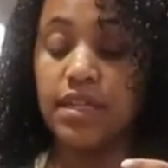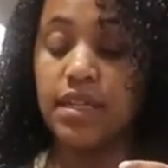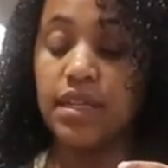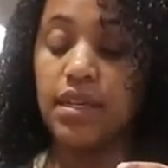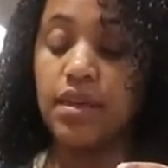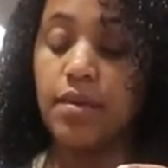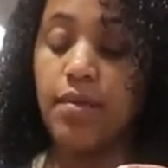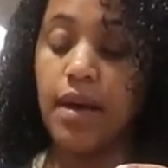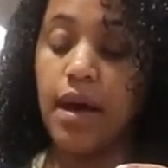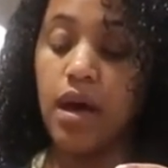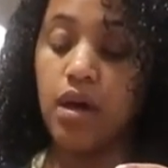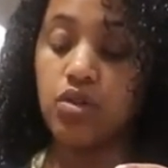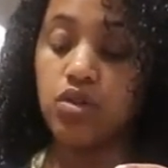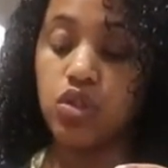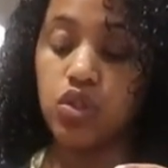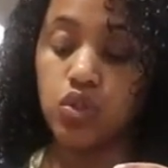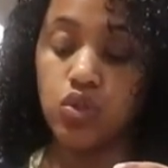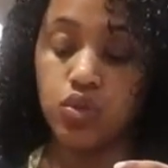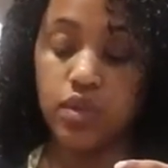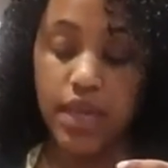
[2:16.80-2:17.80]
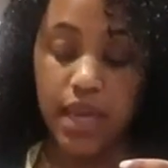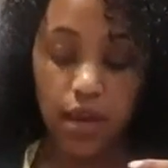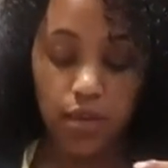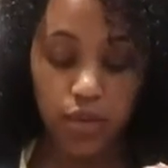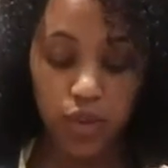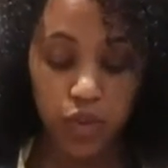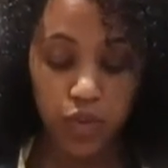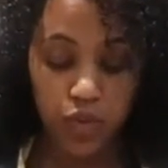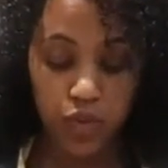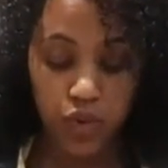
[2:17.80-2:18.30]
Either way,
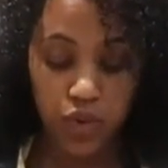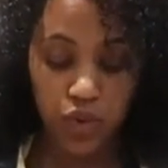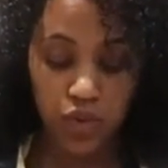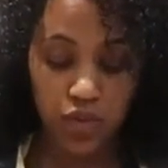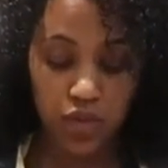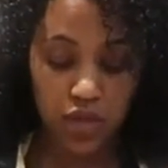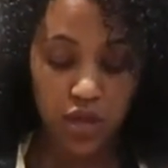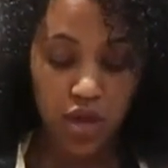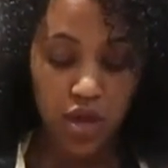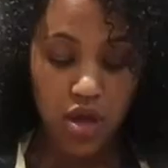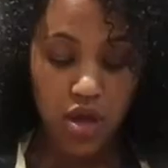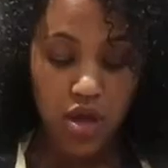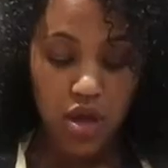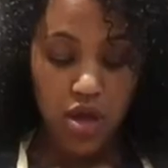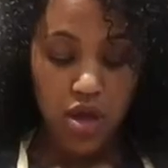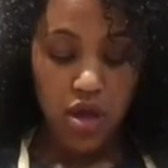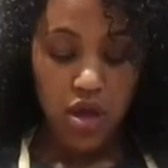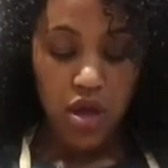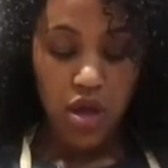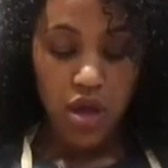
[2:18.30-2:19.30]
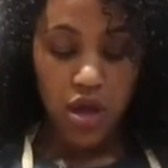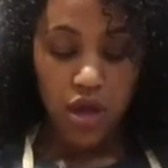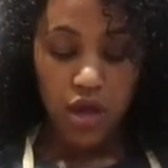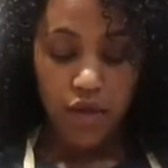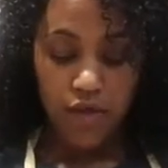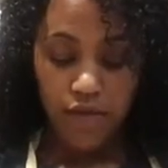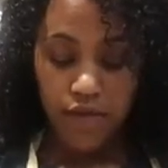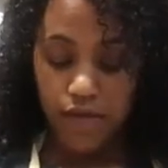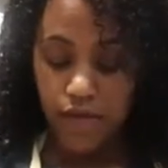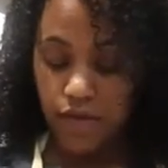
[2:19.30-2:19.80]
we're gonna get some more white
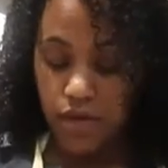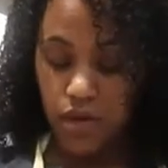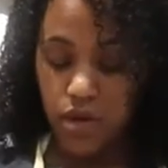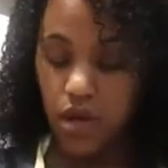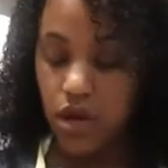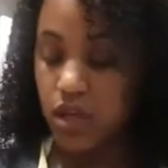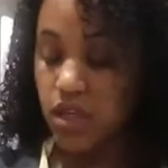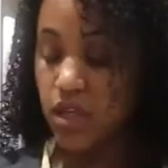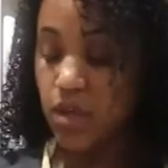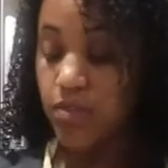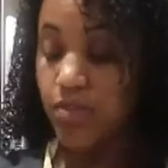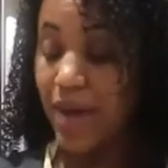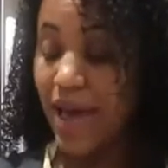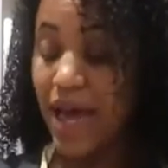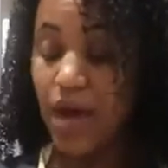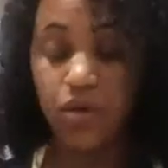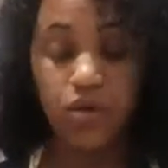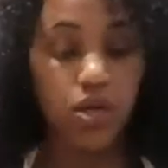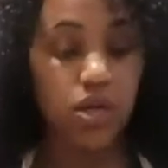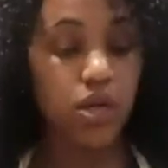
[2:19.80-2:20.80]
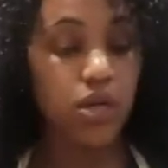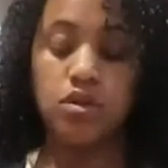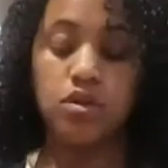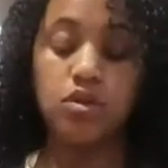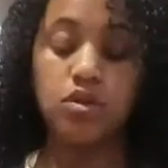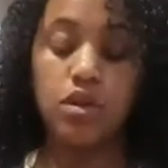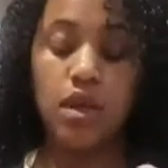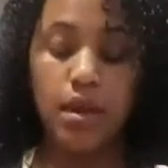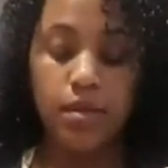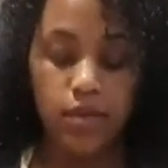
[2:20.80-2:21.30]
stuff. Throw that
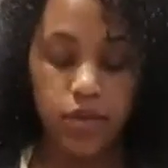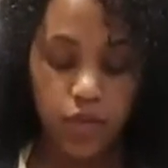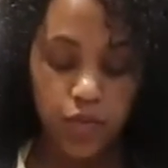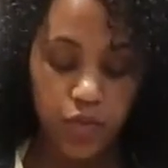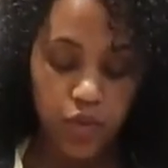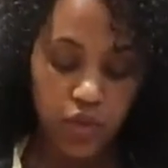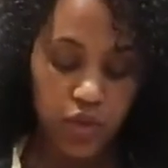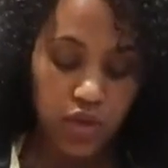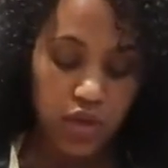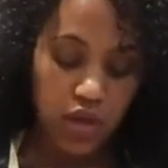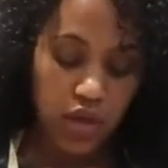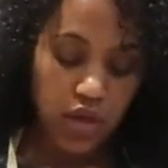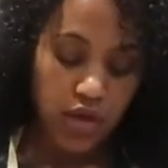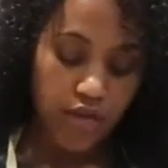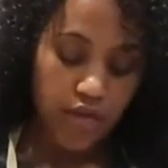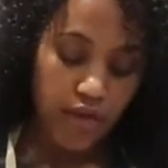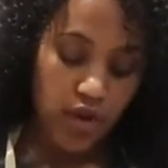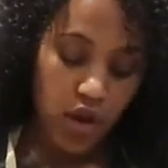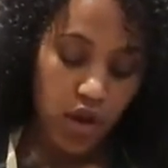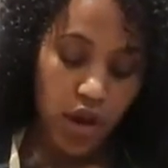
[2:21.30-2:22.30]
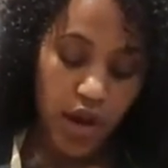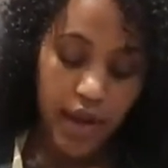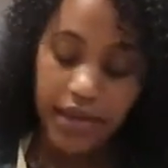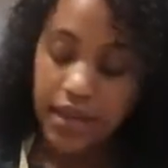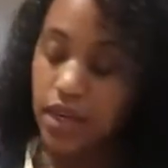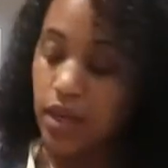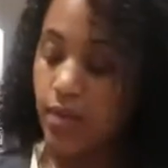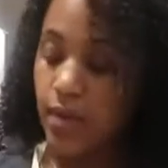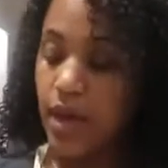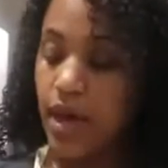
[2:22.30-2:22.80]
in.
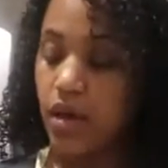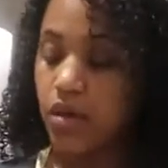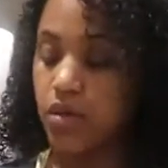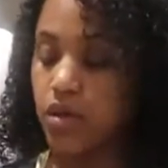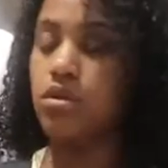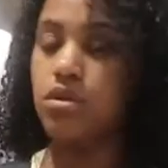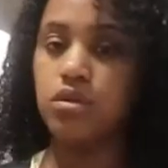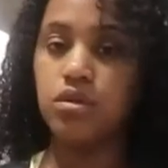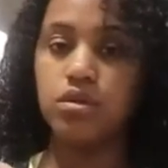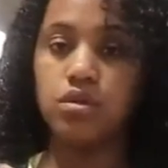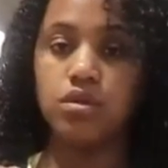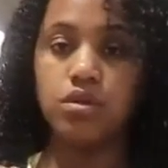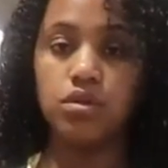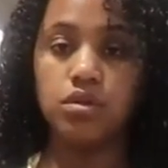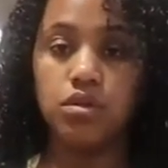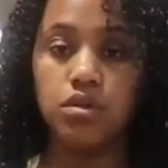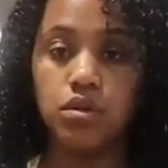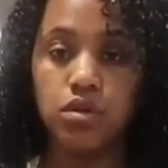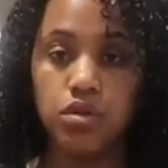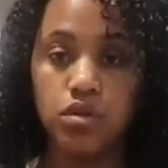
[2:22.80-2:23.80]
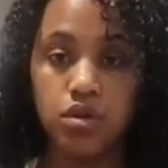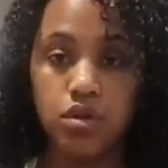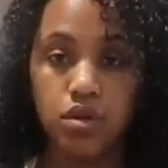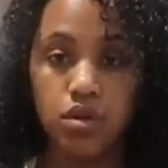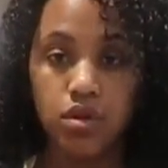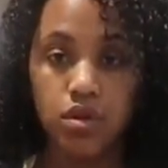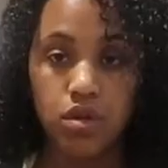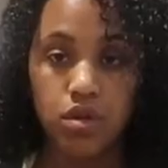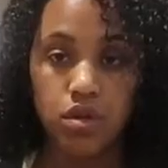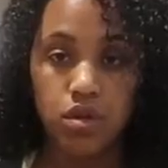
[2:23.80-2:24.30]
And some more white,
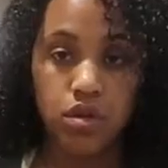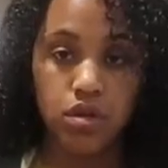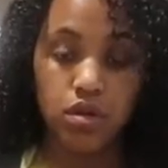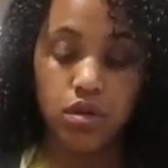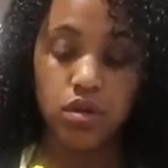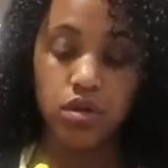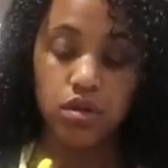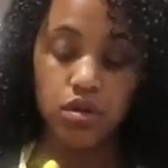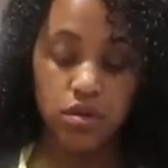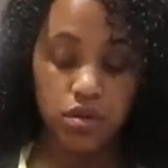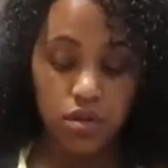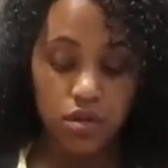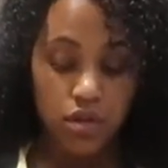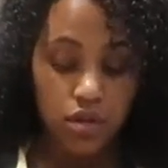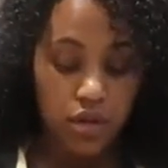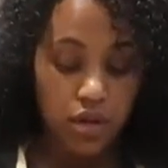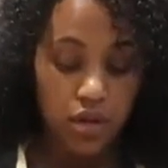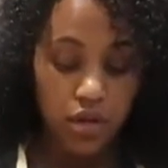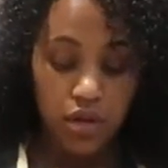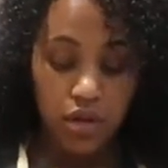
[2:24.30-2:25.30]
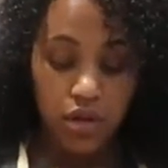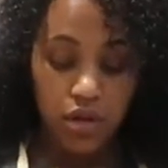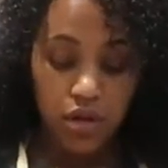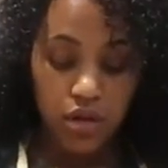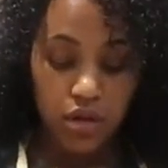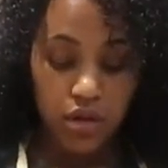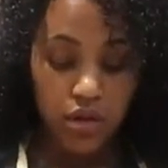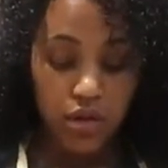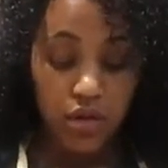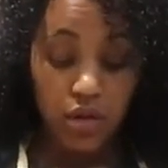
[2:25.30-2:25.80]
yellow. I'm gonna throw
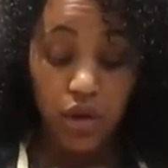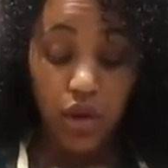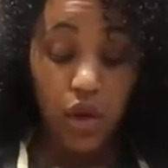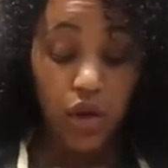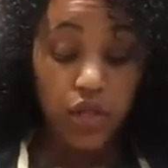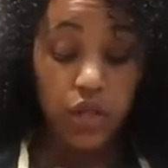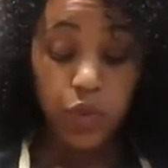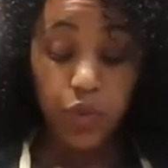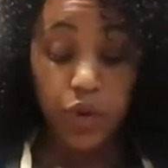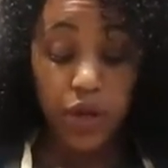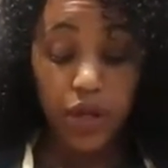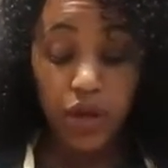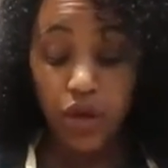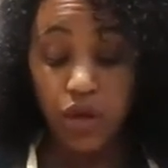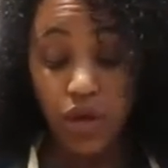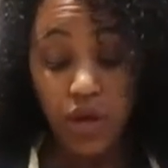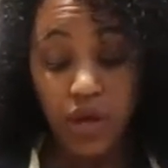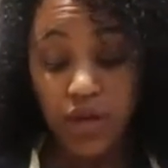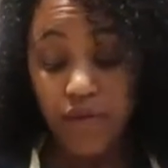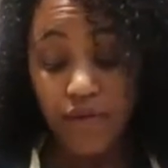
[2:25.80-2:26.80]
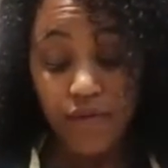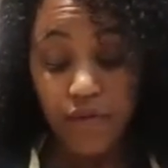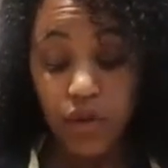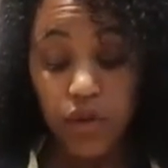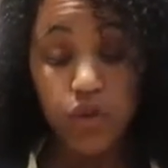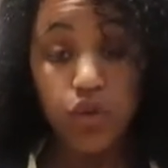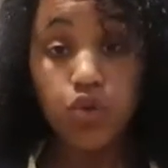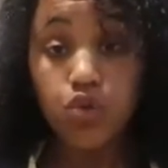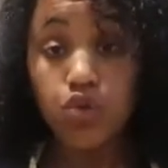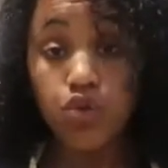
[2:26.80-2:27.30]
some of this yellow stuff. I know what
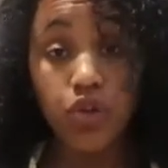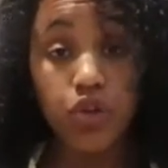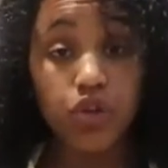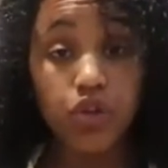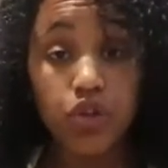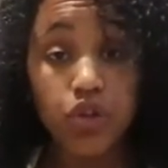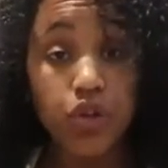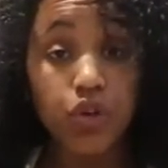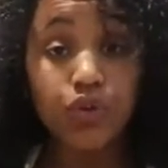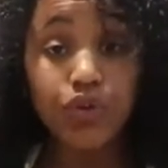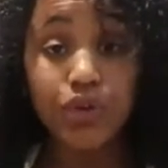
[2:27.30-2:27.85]
that is.